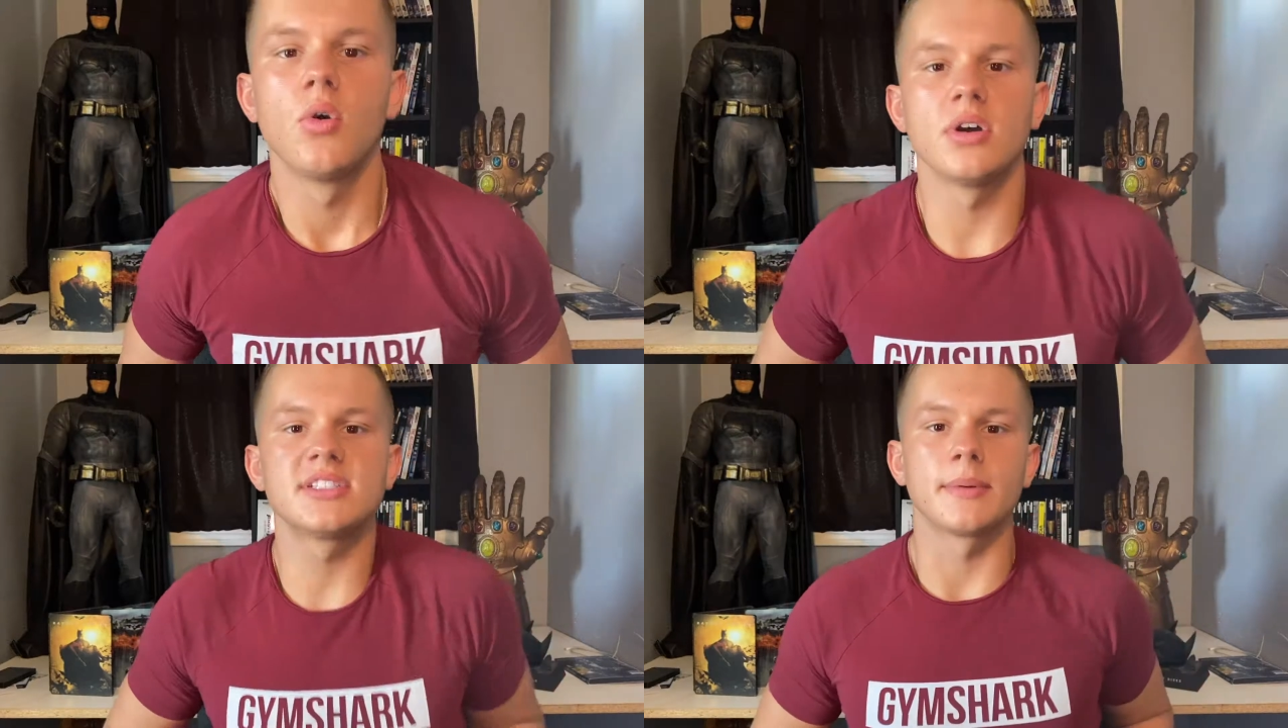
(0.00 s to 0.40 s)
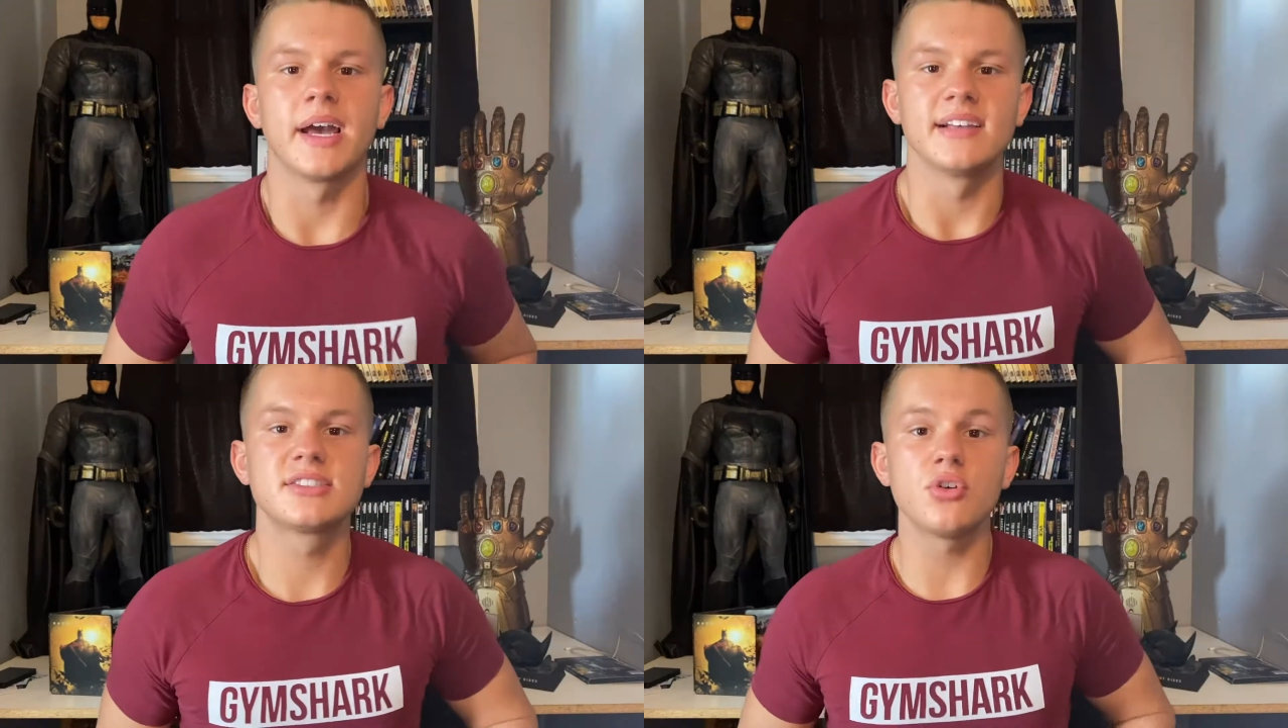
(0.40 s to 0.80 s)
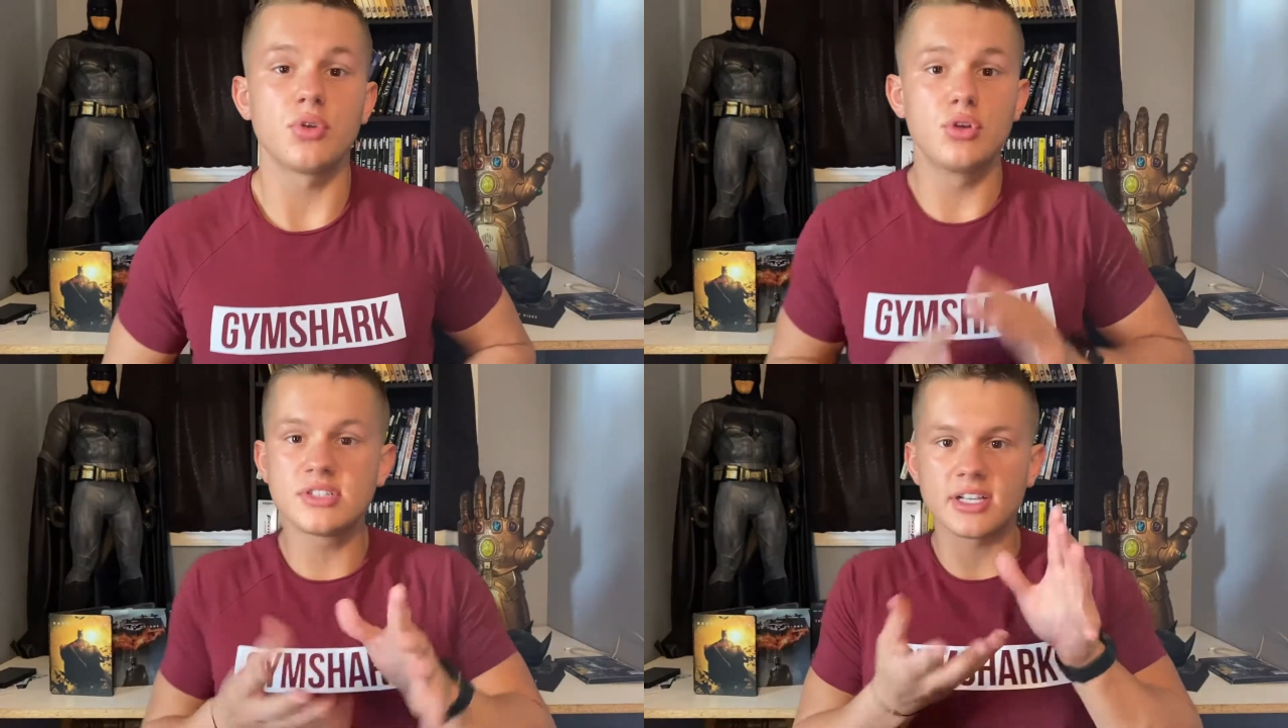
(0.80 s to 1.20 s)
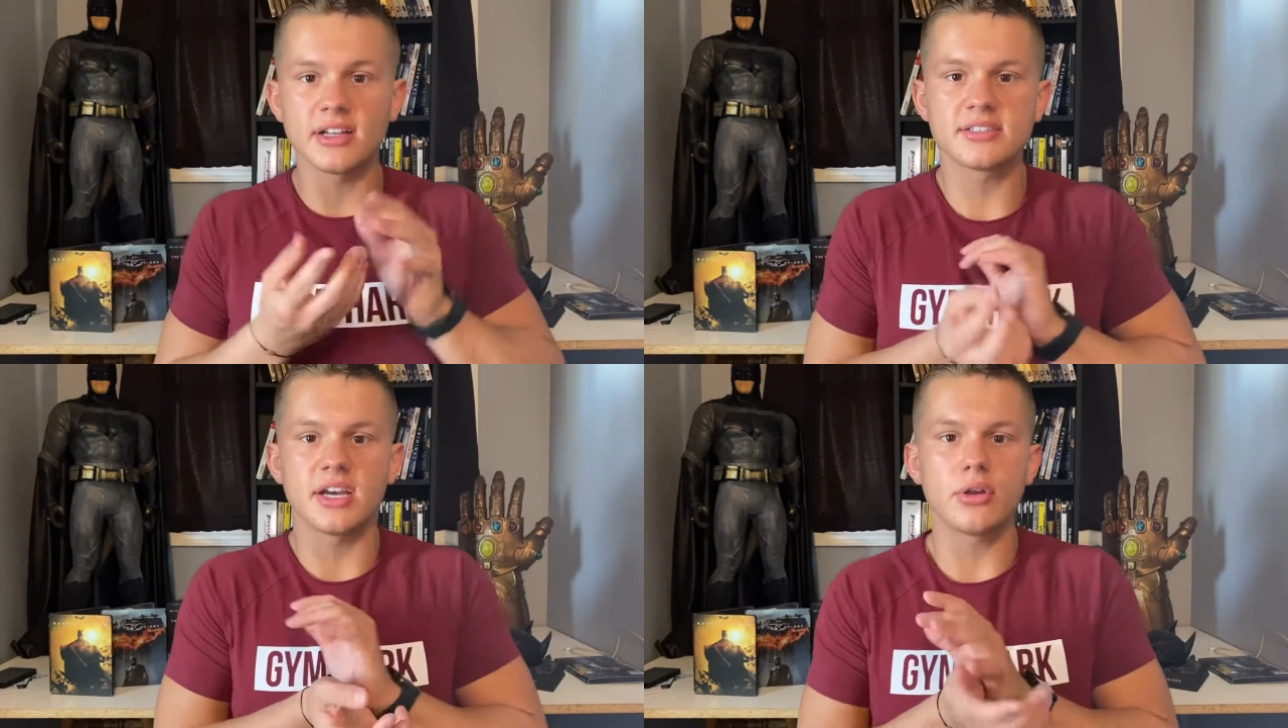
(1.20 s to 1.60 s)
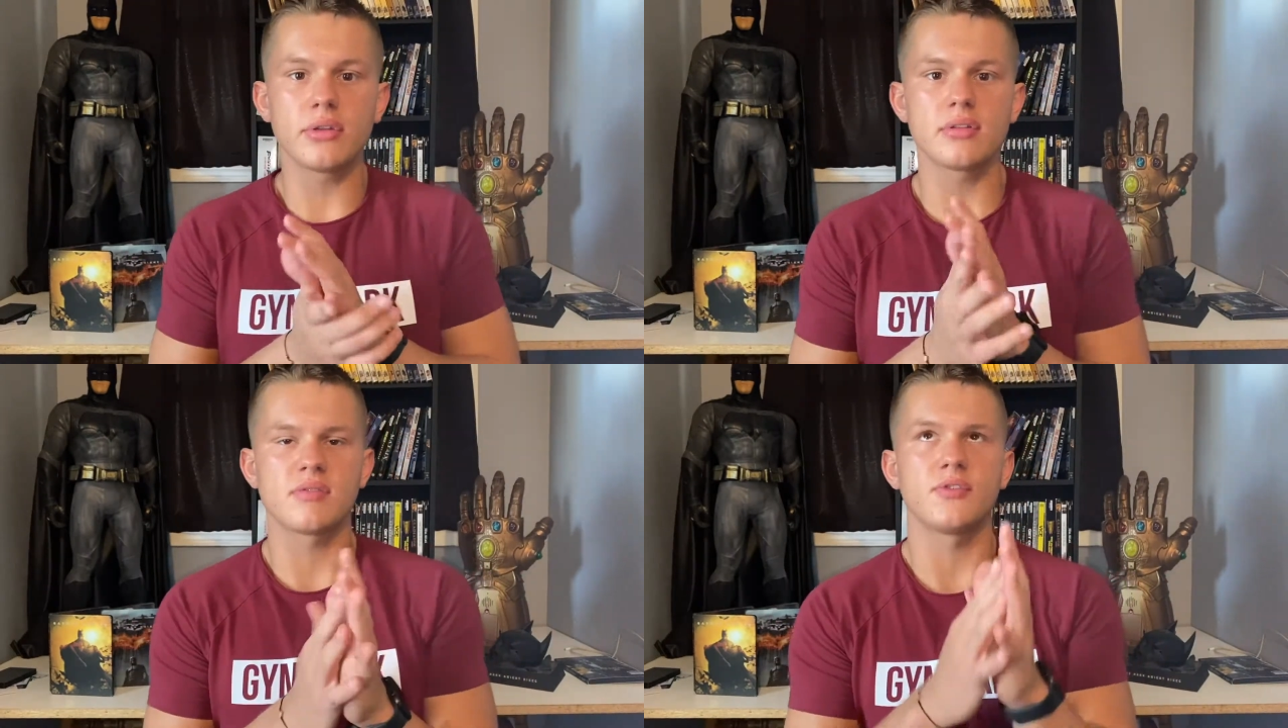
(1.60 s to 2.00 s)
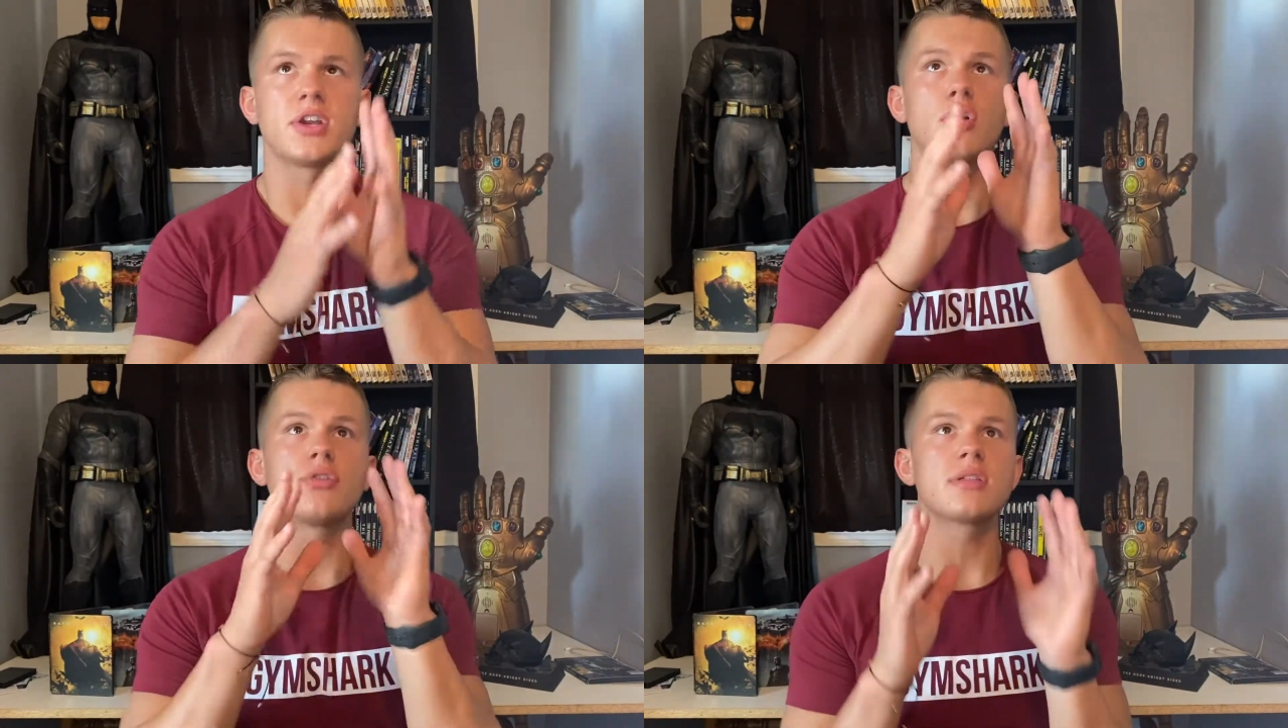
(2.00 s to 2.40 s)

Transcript: What's up, guys? So you saw the title of the video.